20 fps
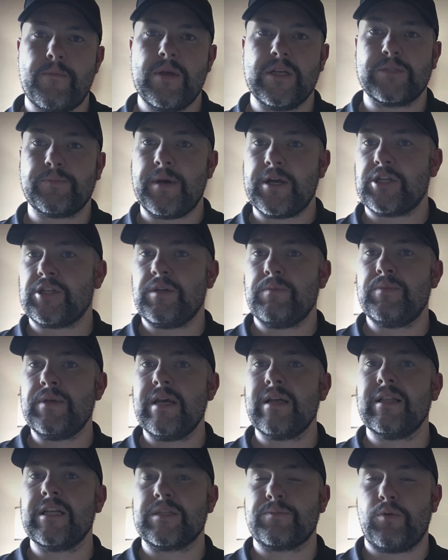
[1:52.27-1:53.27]
especially
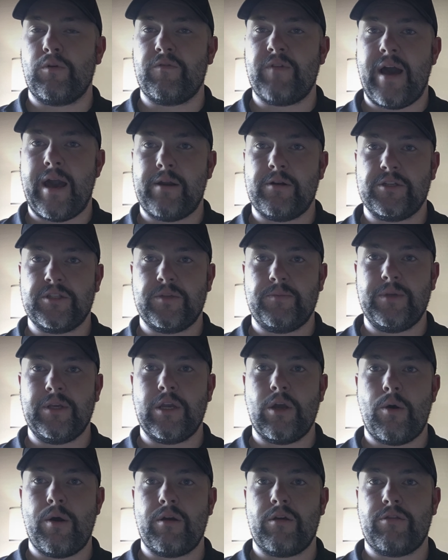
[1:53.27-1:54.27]
BLS providers, to be
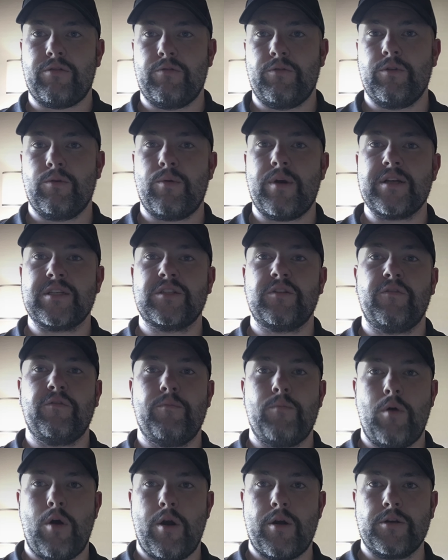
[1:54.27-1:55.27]
going through the rest
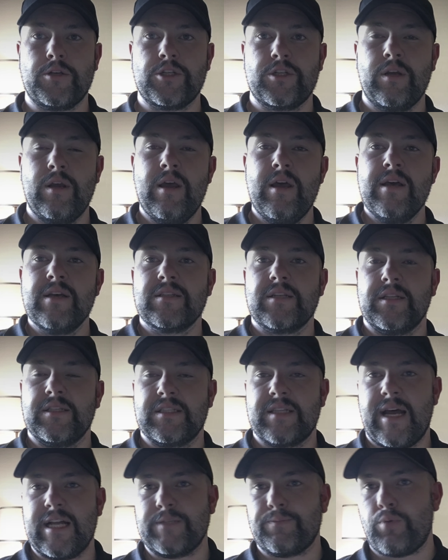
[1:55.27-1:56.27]
of March,
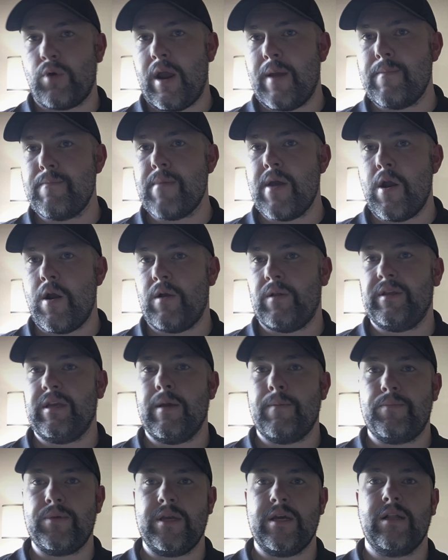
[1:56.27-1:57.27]
since that's
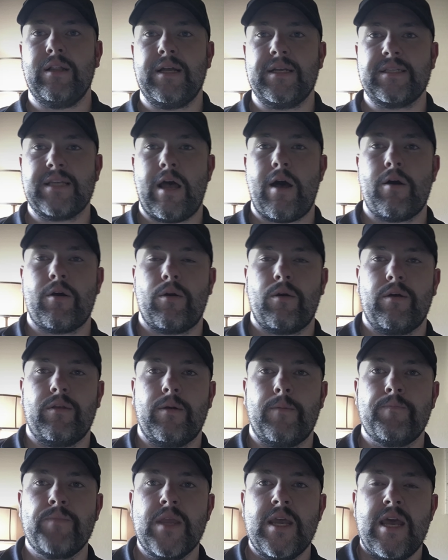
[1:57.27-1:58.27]
primarily a BLS
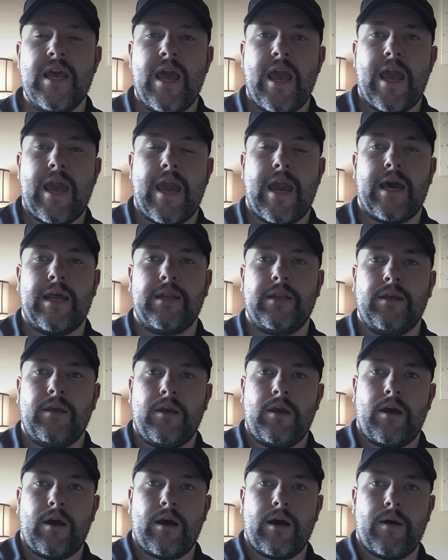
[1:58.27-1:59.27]
algorithm. And
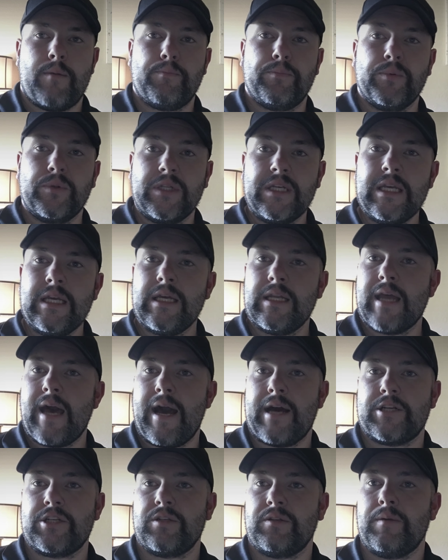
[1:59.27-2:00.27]
bleed
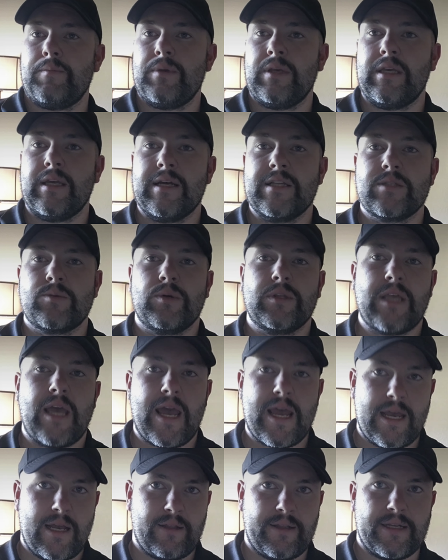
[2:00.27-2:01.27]
actually begins with
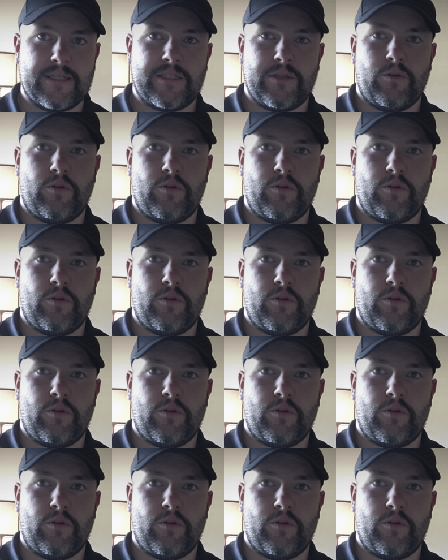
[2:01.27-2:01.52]
ALS